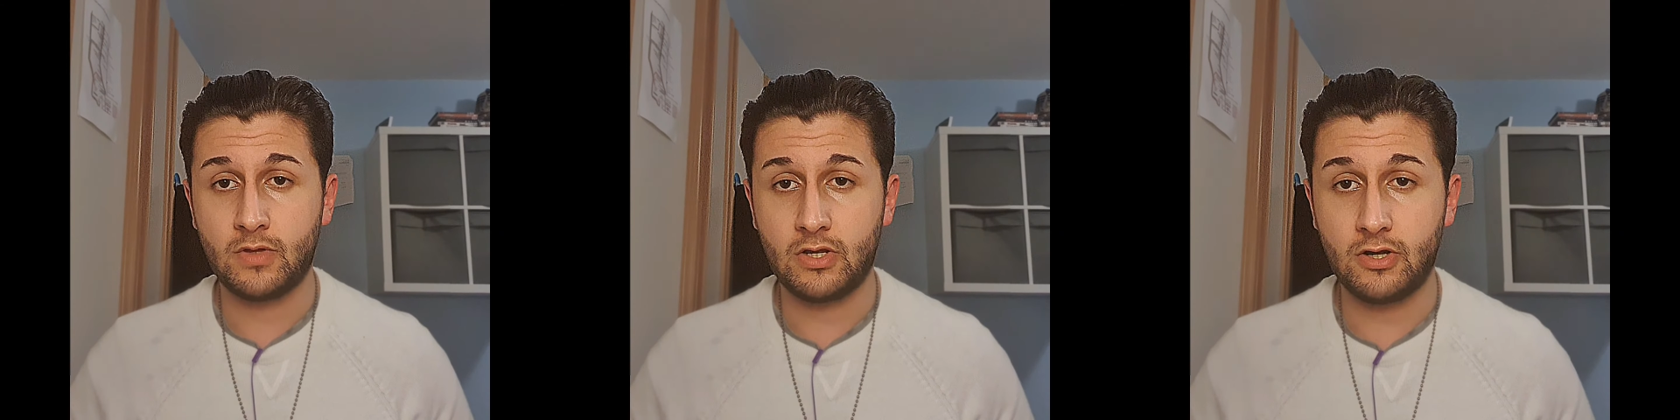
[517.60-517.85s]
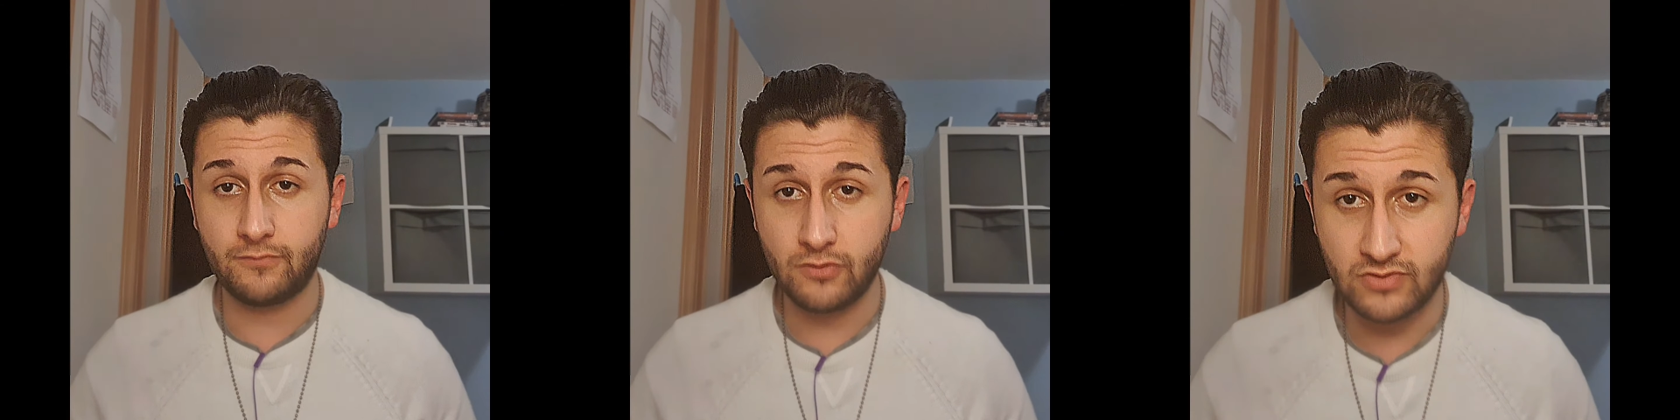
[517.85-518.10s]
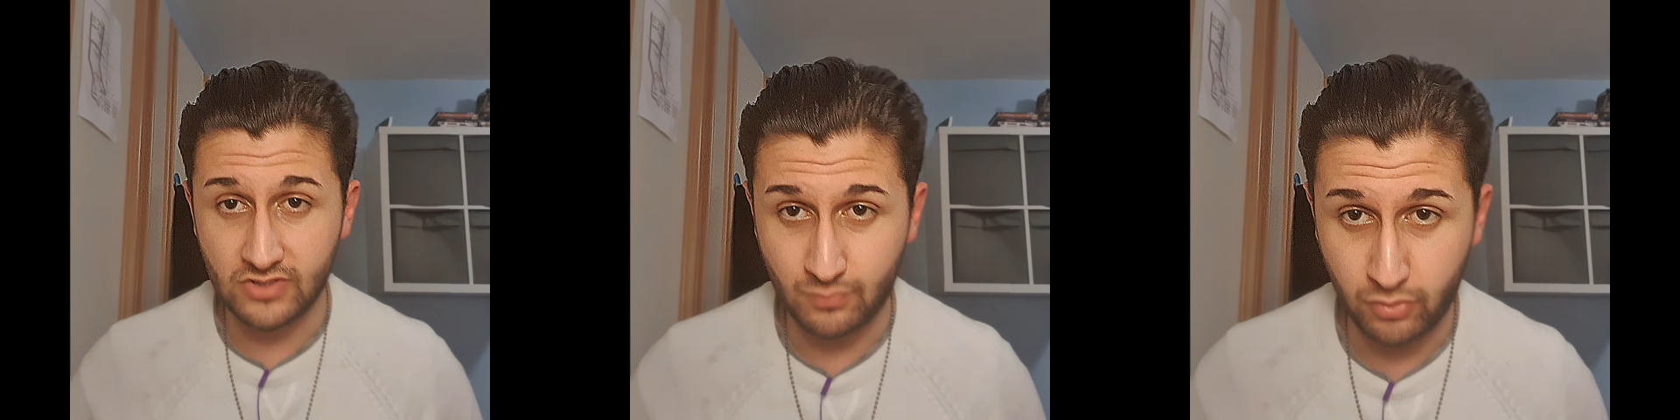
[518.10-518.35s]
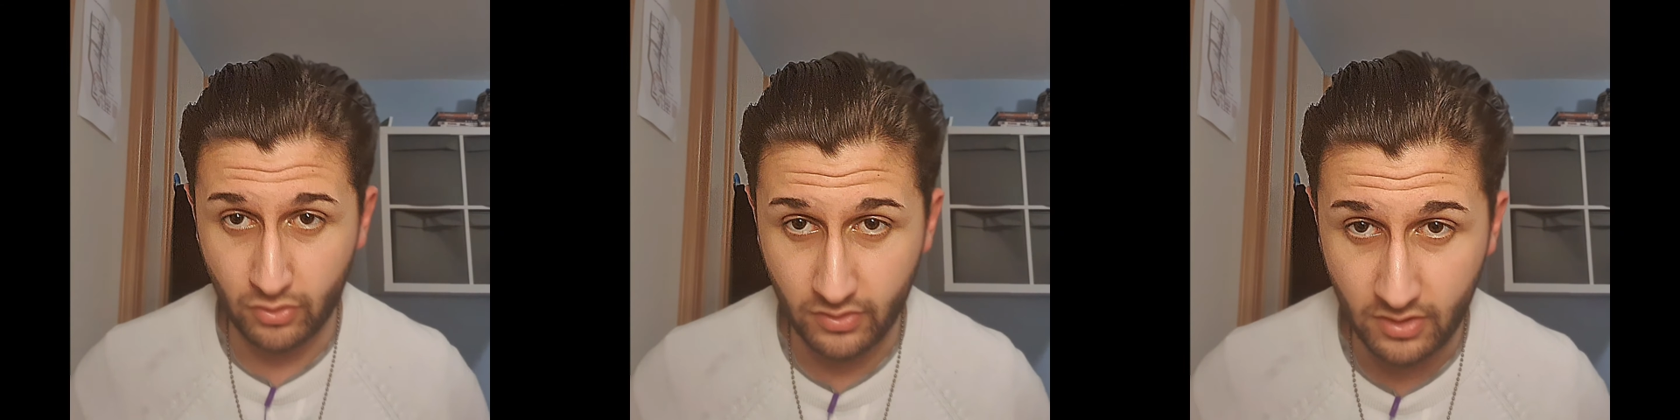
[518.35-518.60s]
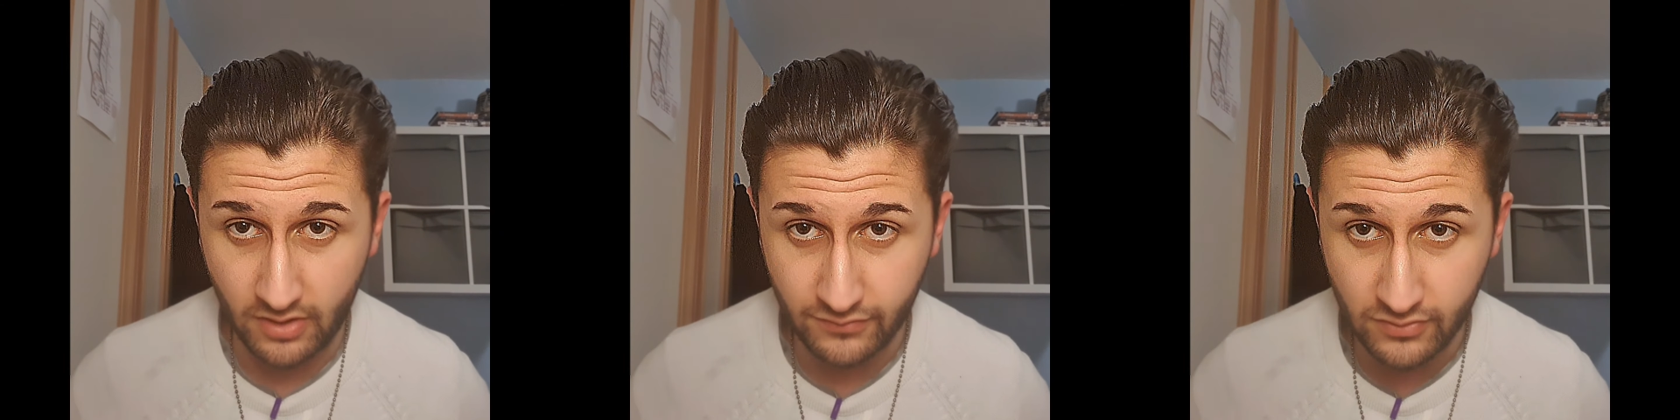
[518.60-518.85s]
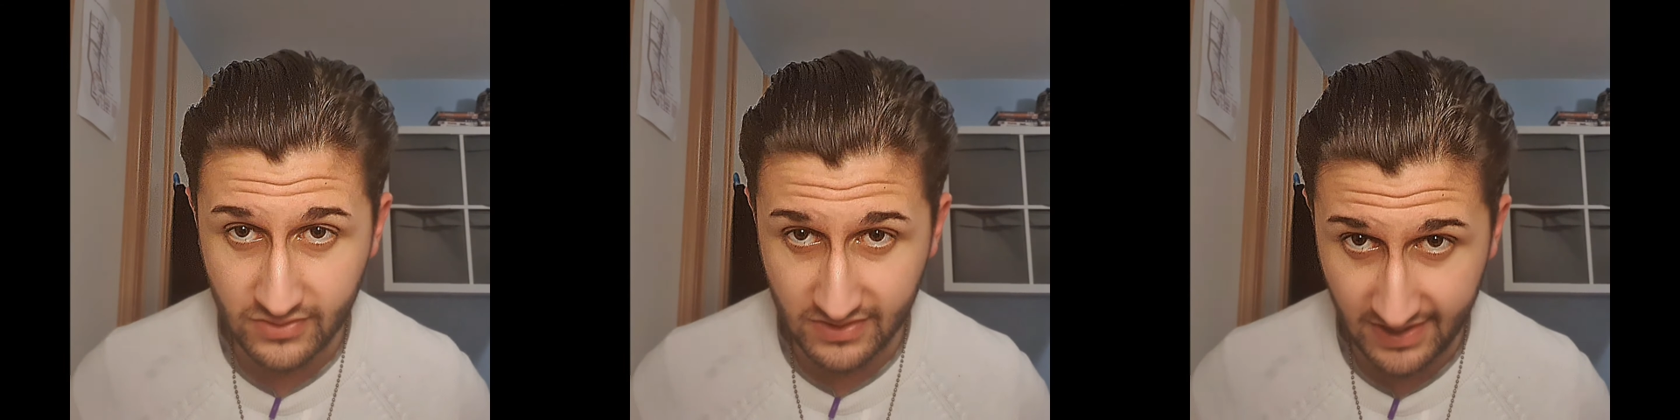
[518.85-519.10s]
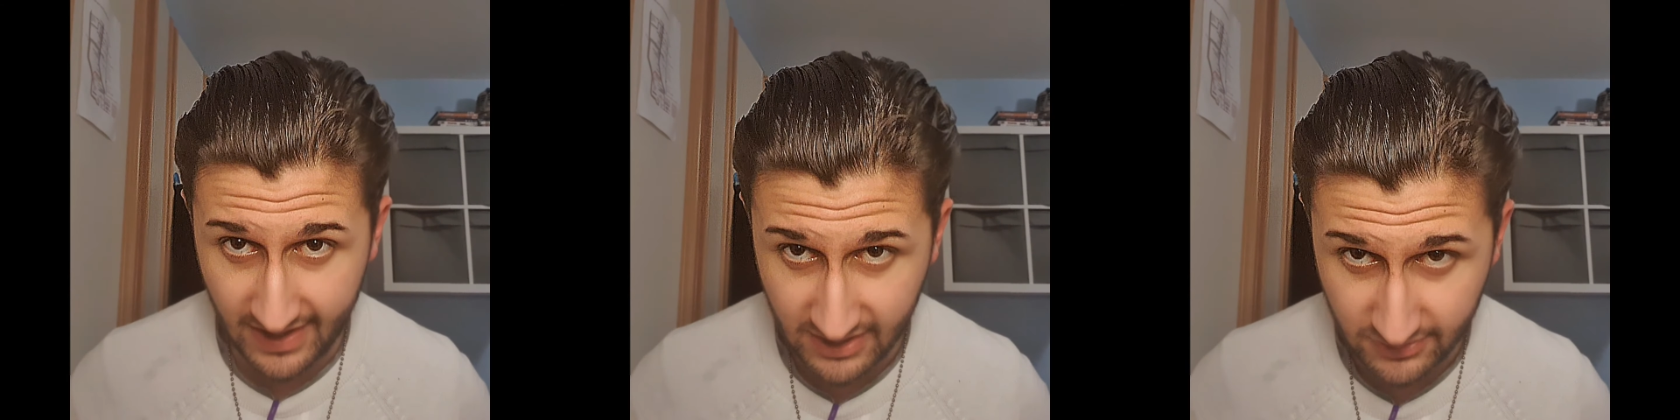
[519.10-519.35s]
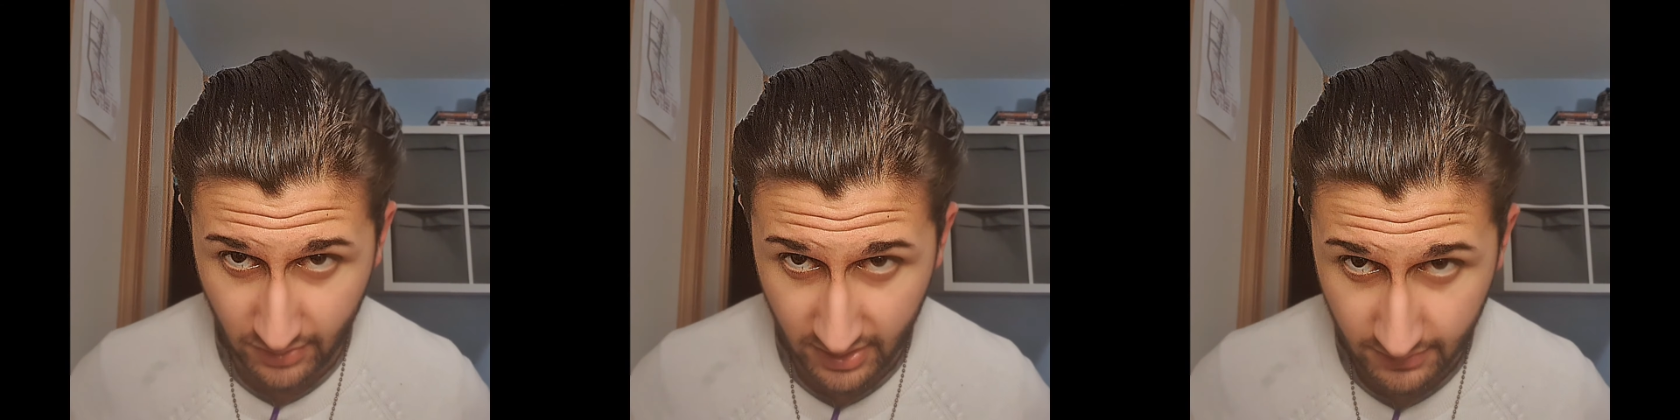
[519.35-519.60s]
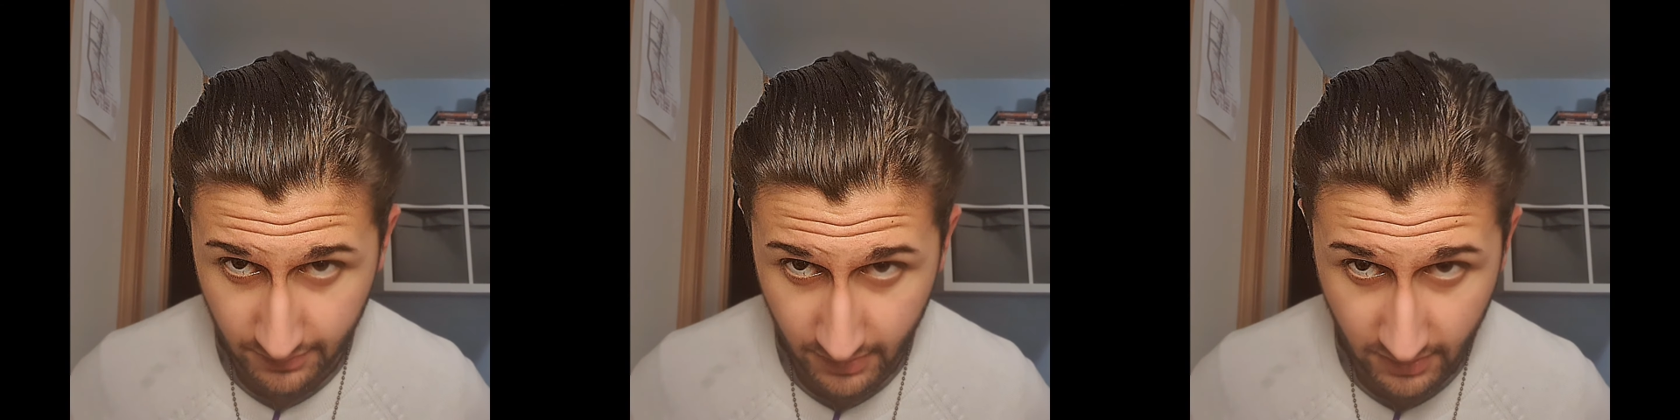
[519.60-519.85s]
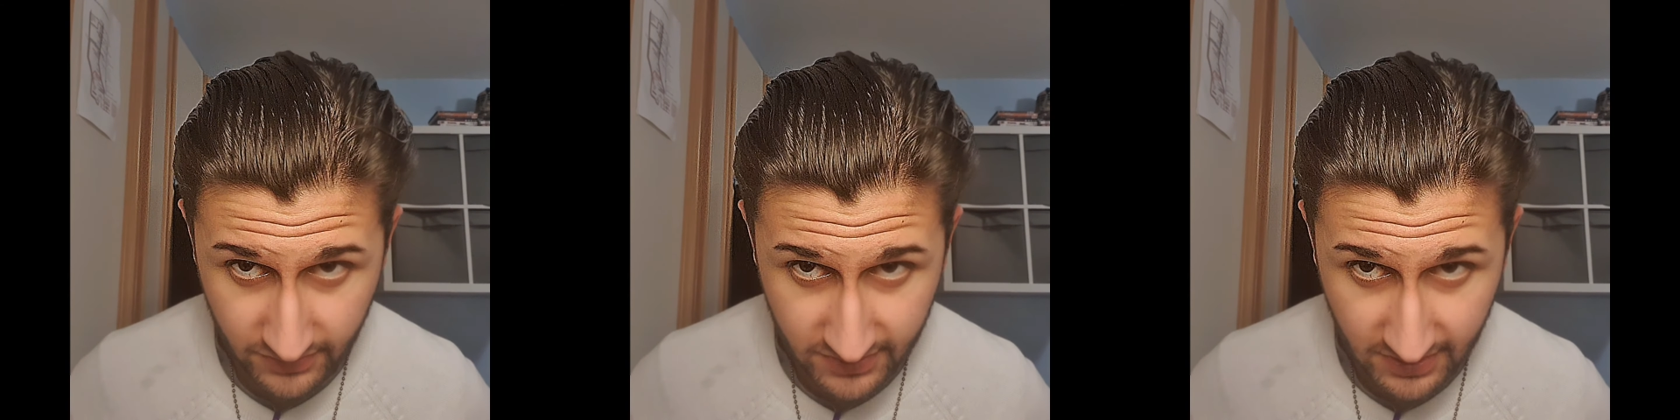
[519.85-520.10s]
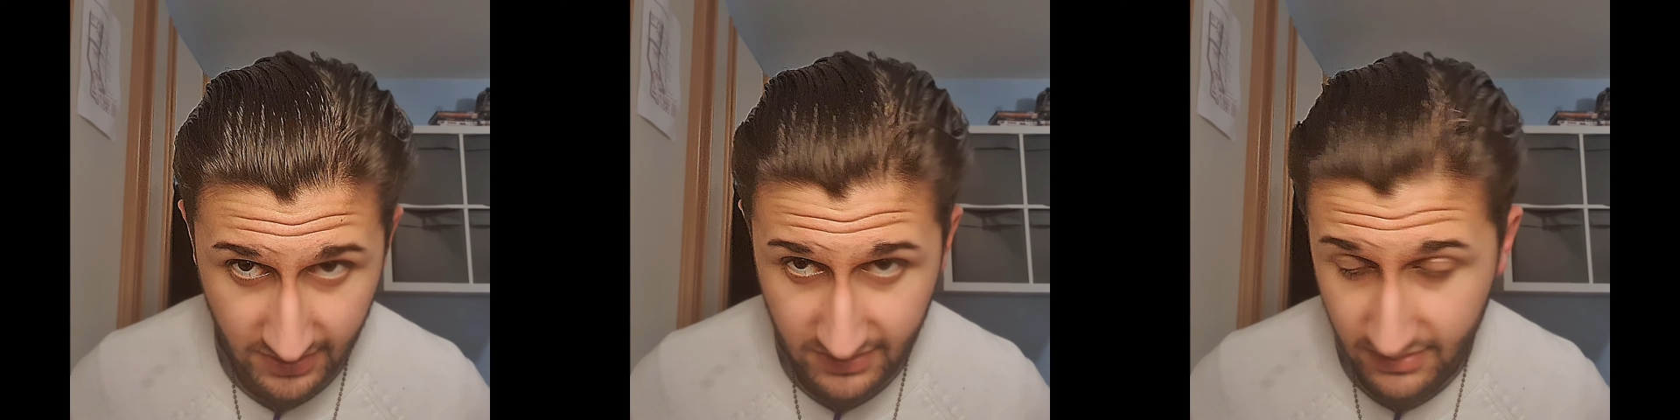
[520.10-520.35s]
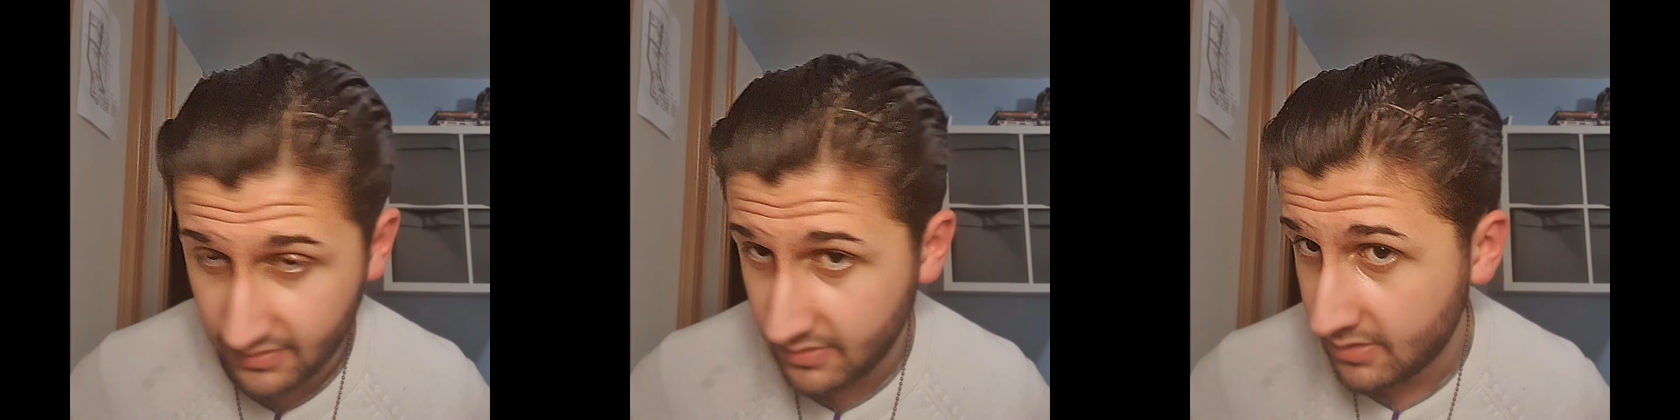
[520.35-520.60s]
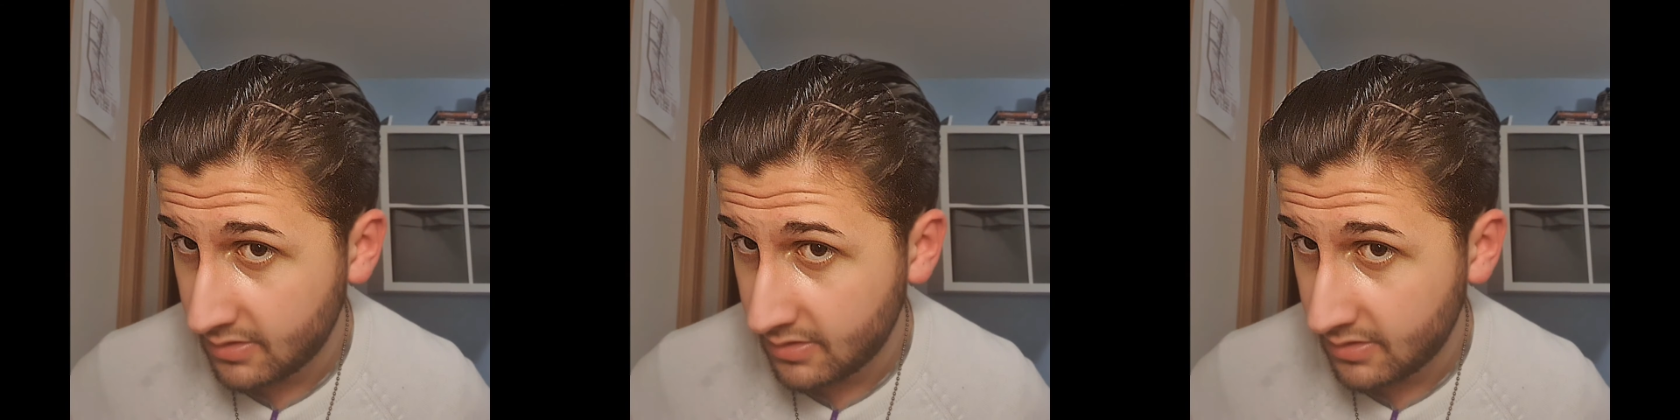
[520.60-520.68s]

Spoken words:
And I've used this hairspray in the past, and it's